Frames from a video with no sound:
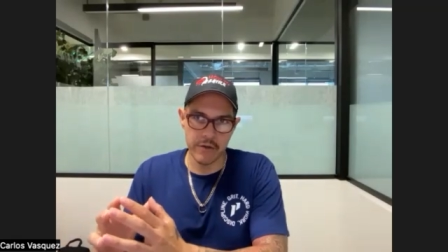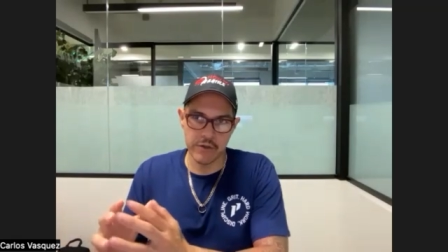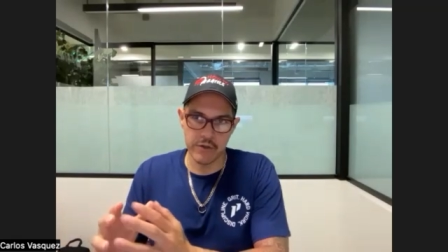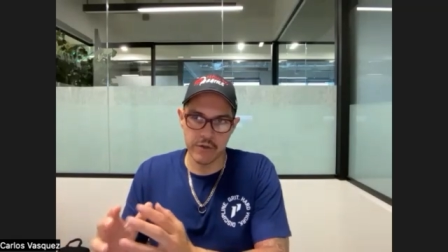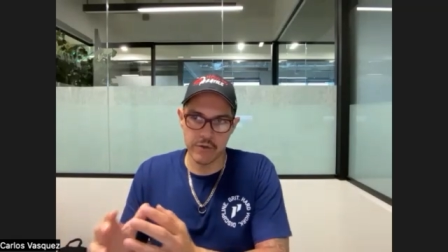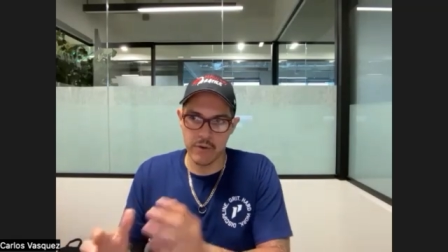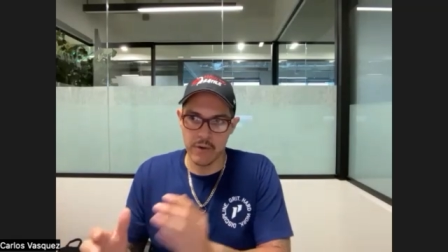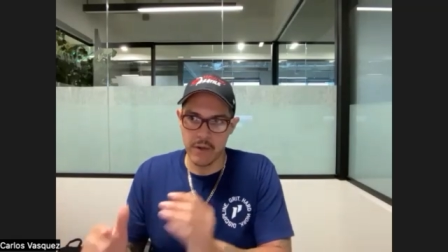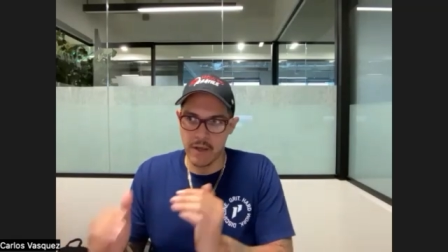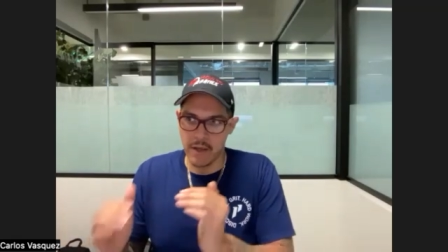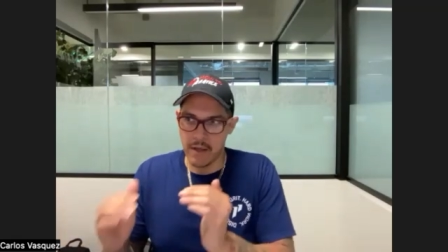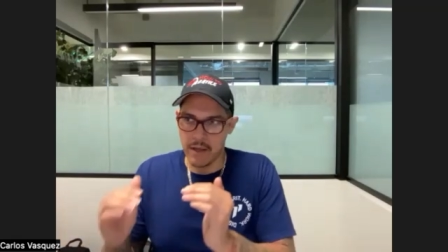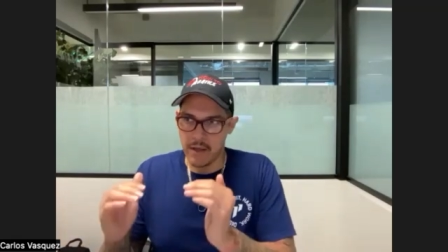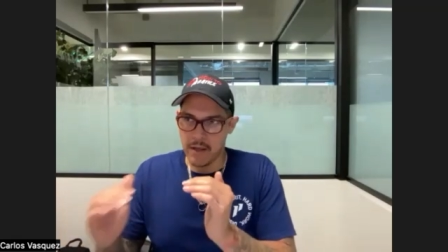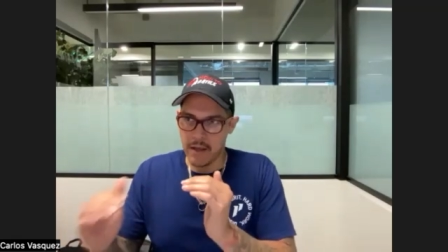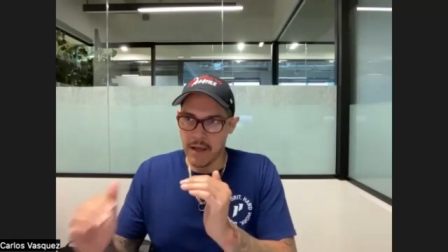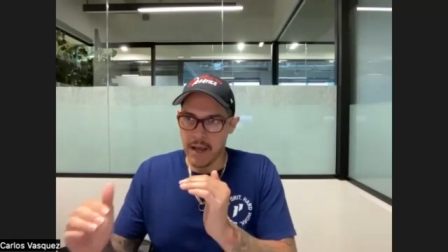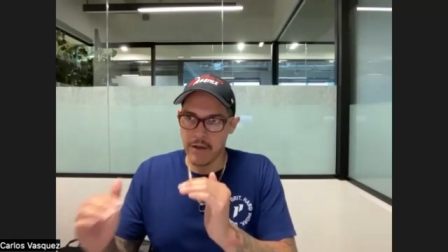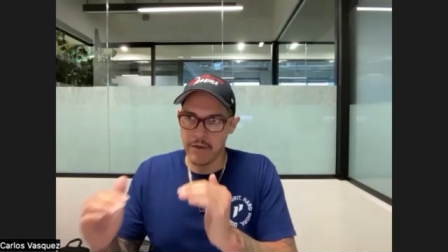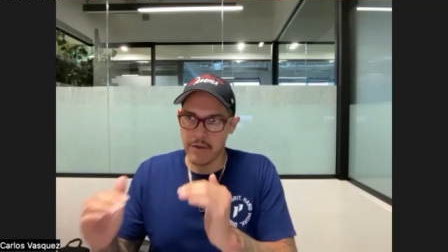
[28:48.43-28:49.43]
So
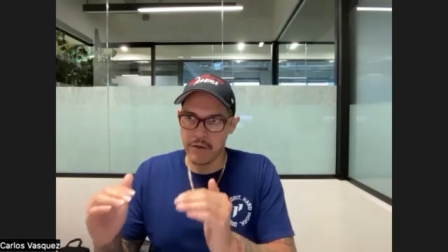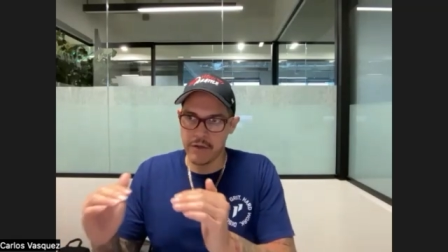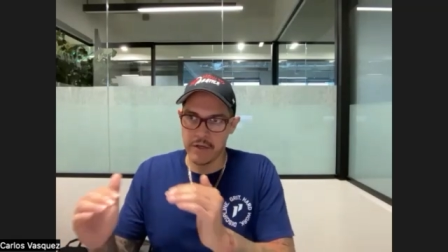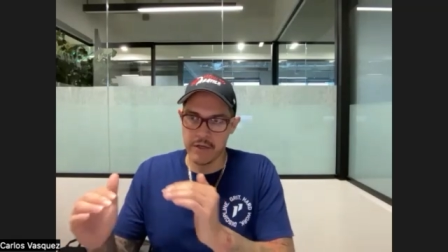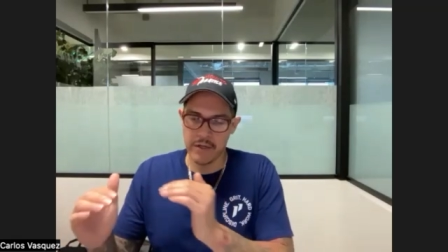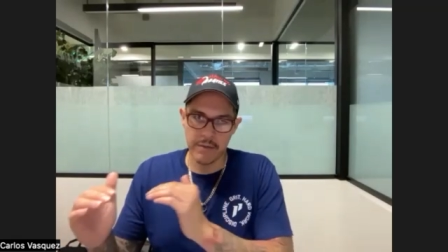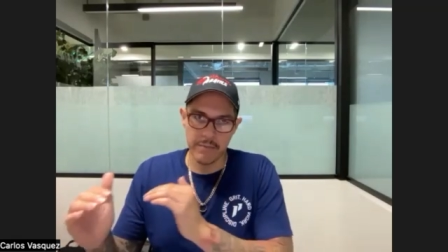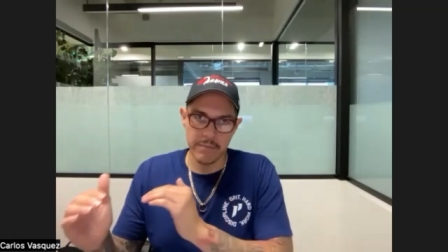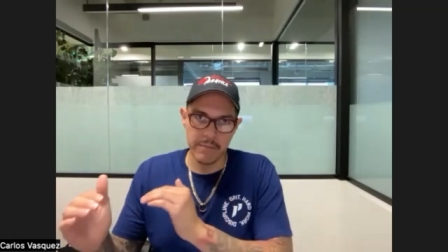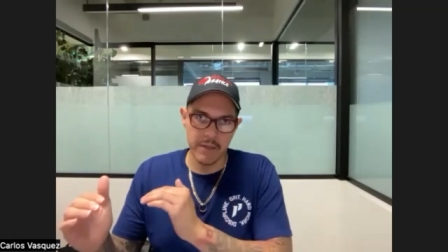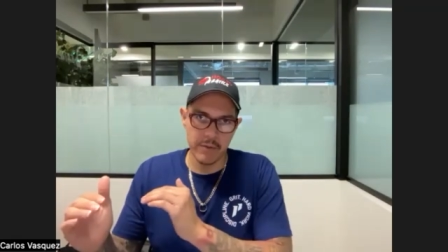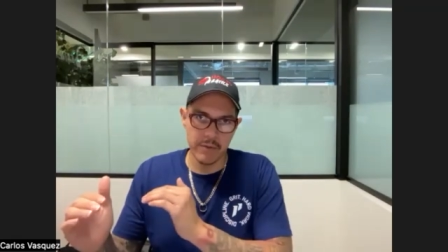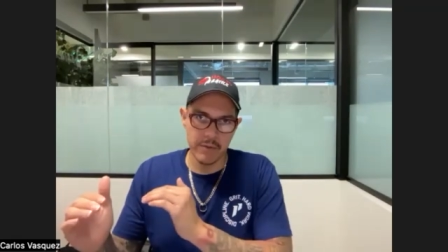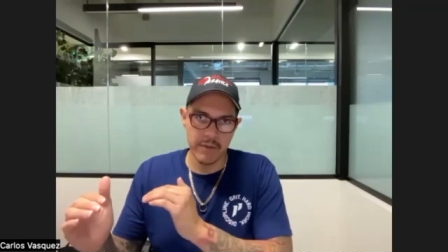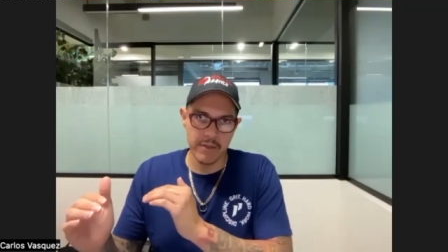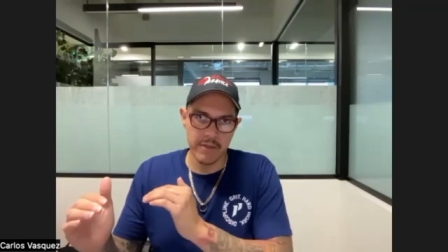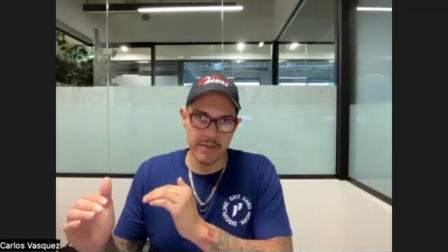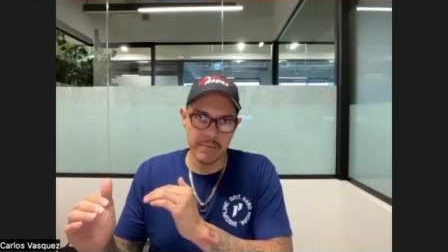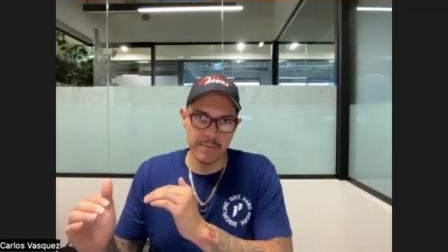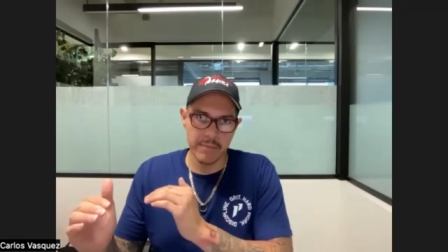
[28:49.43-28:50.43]
how are you going to compete with
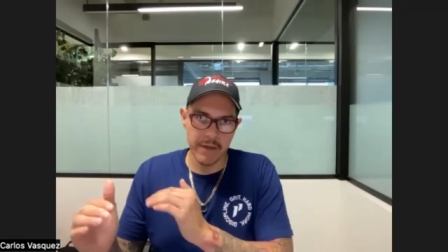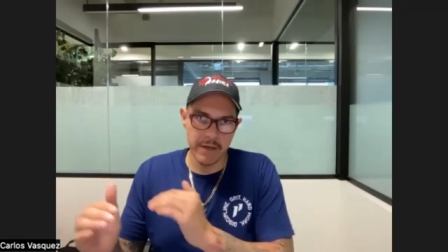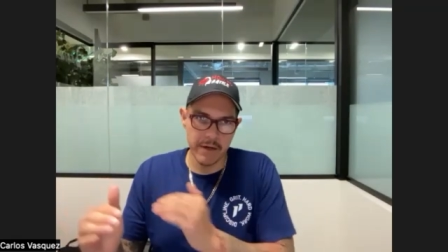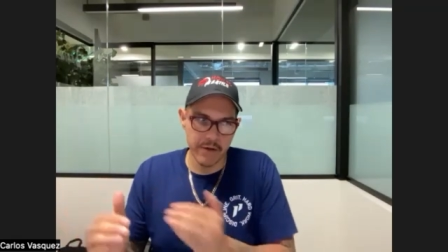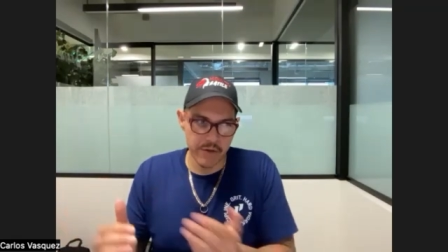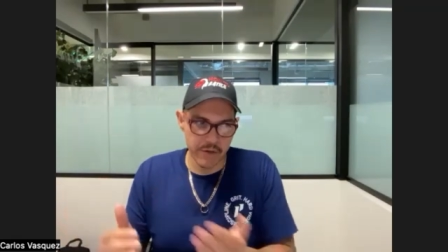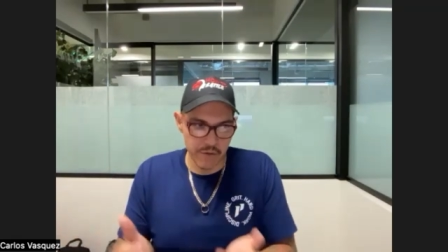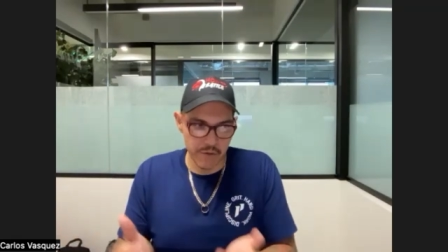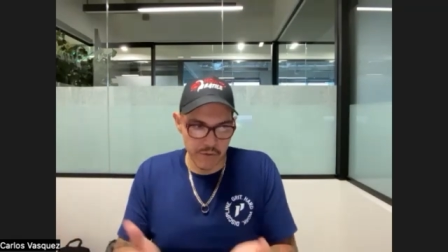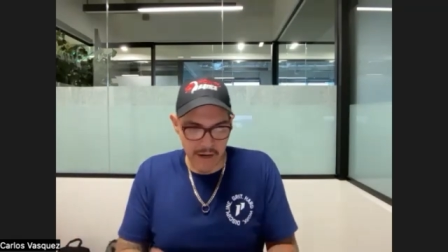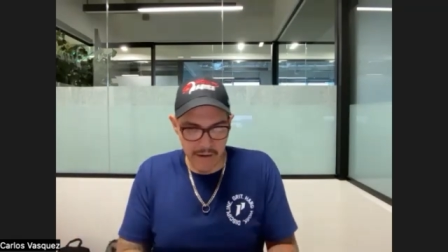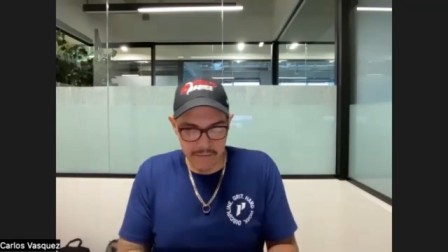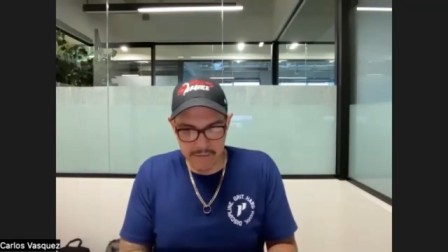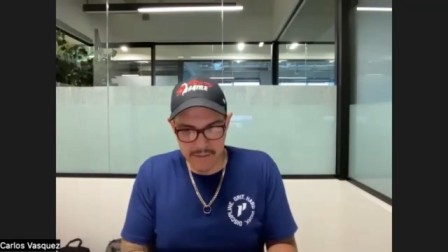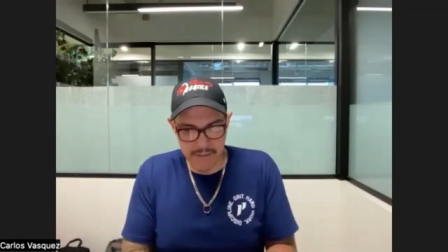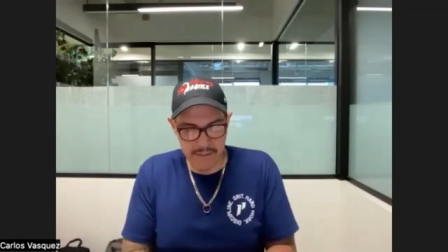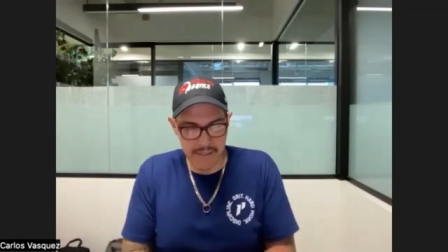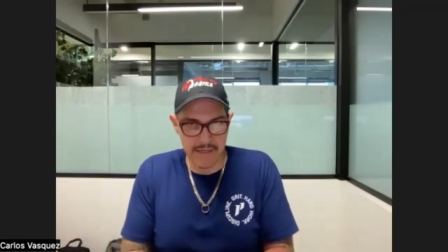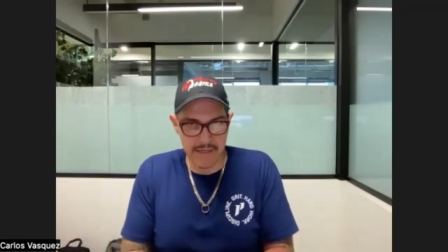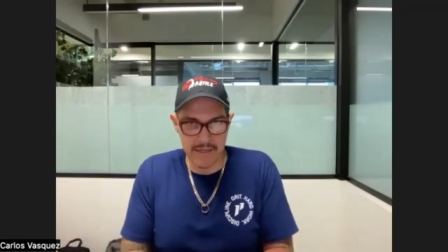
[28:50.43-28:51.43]
these competitors? You have to
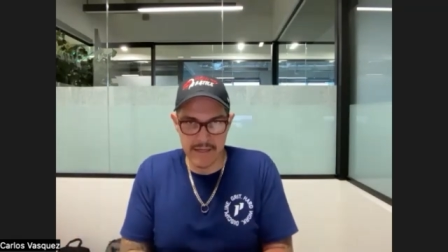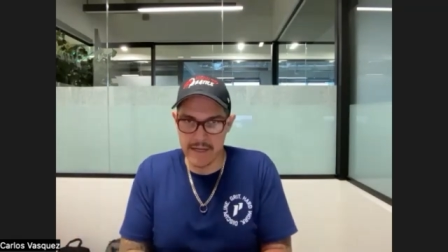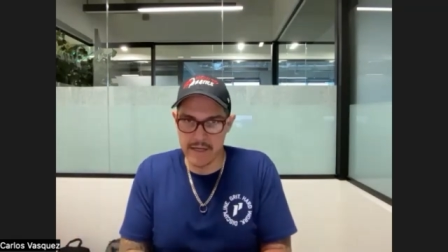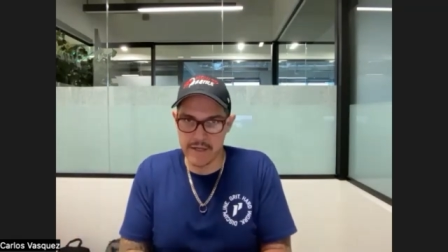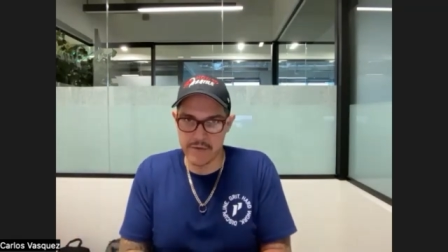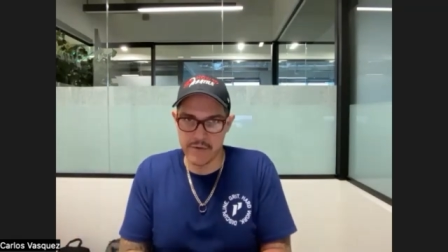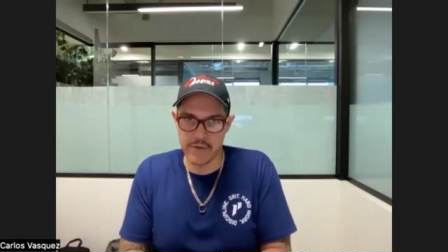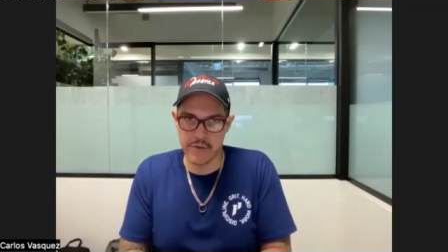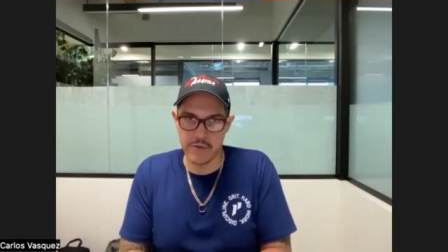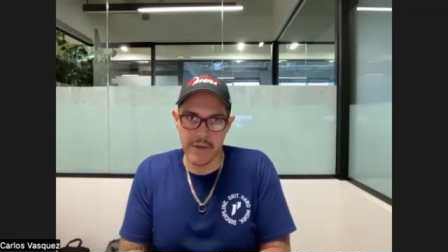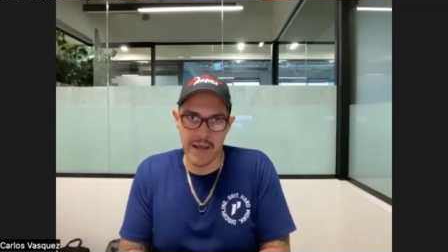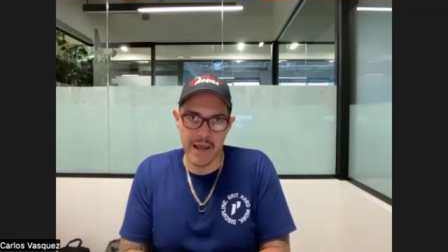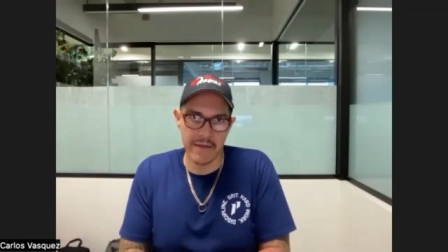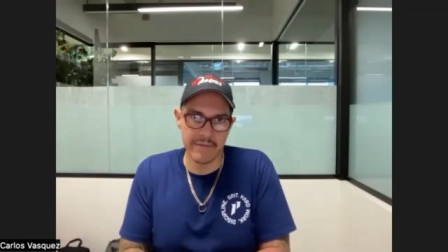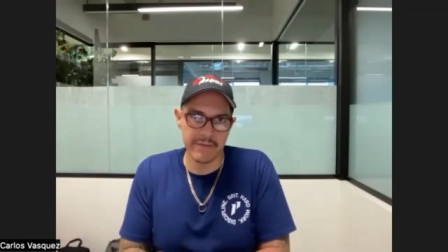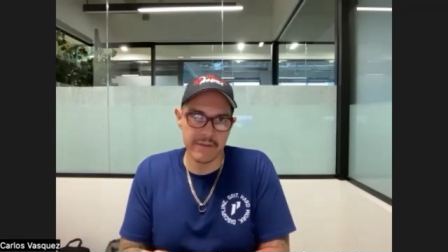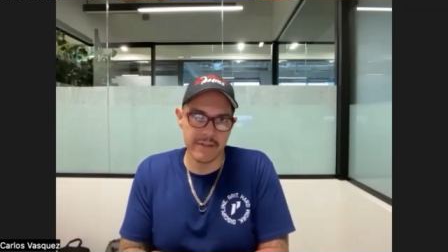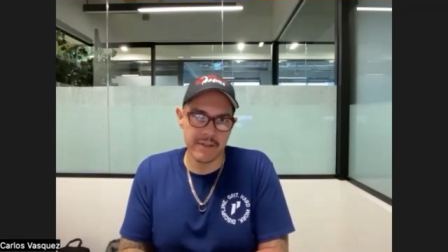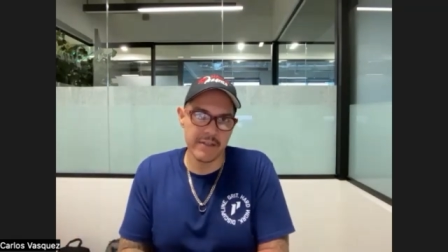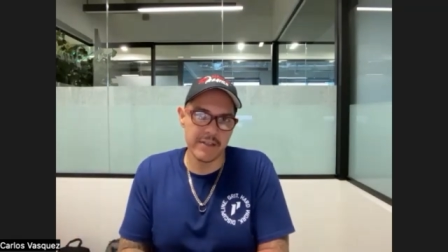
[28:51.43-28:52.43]
stay dangerous. You have
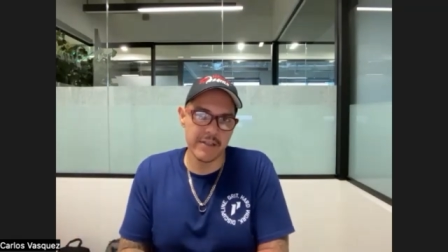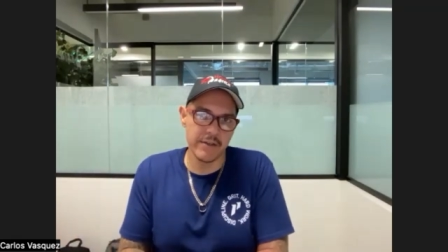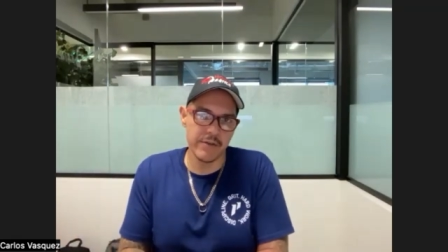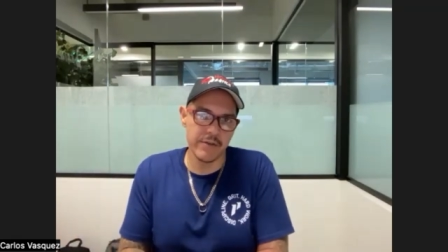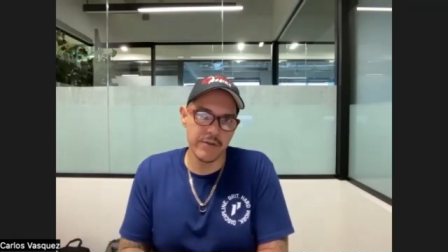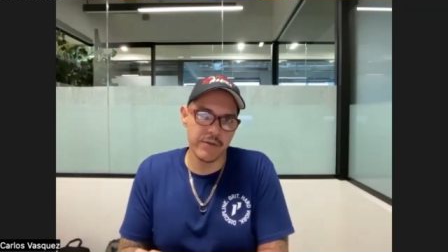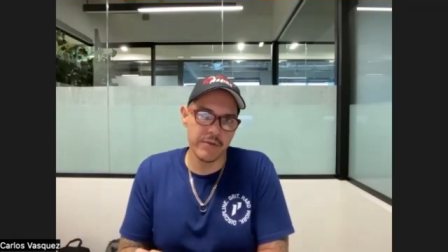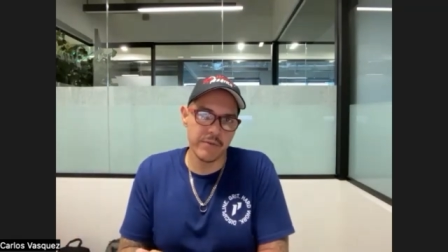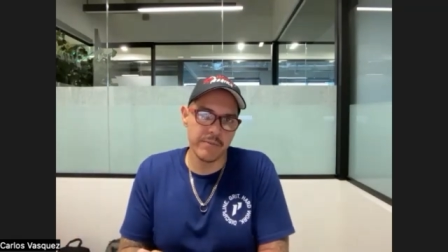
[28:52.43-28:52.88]
to continue to mm-hmm.